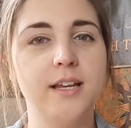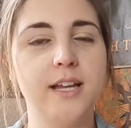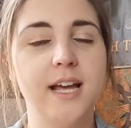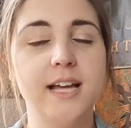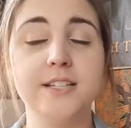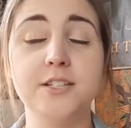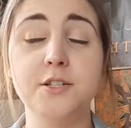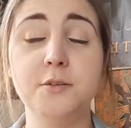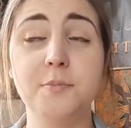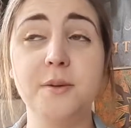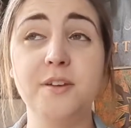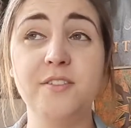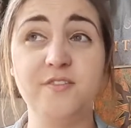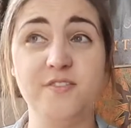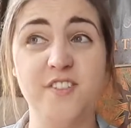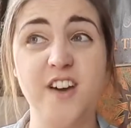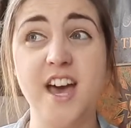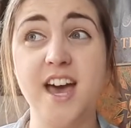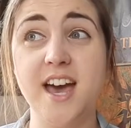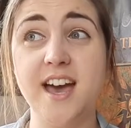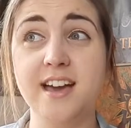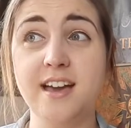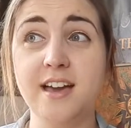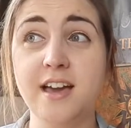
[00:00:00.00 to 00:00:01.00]
And to be
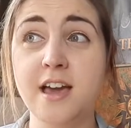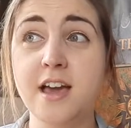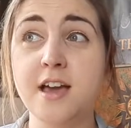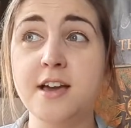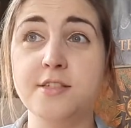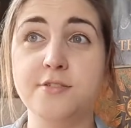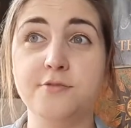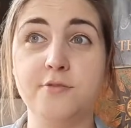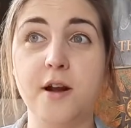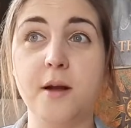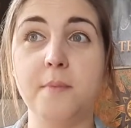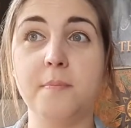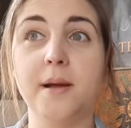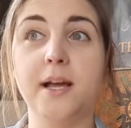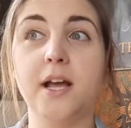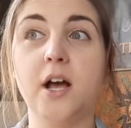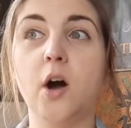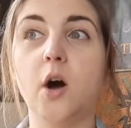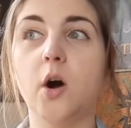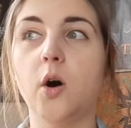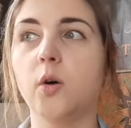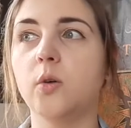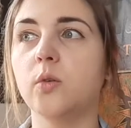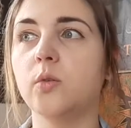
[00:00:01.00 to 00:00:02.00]
fair, throughout my
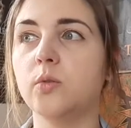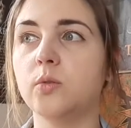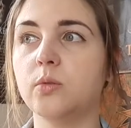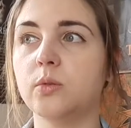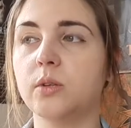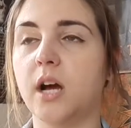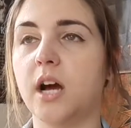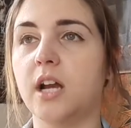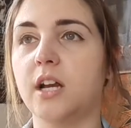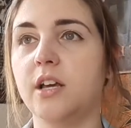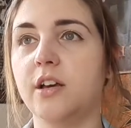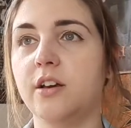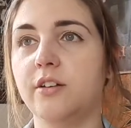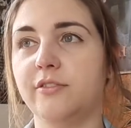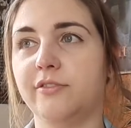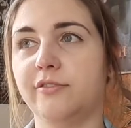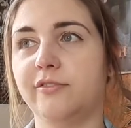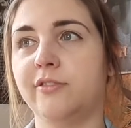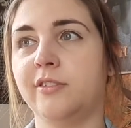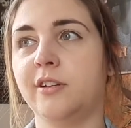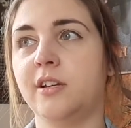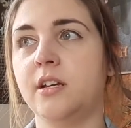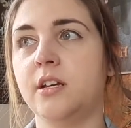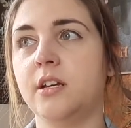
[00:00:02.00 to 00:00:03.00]
whole kind
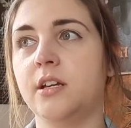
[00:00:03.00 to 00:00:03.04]
of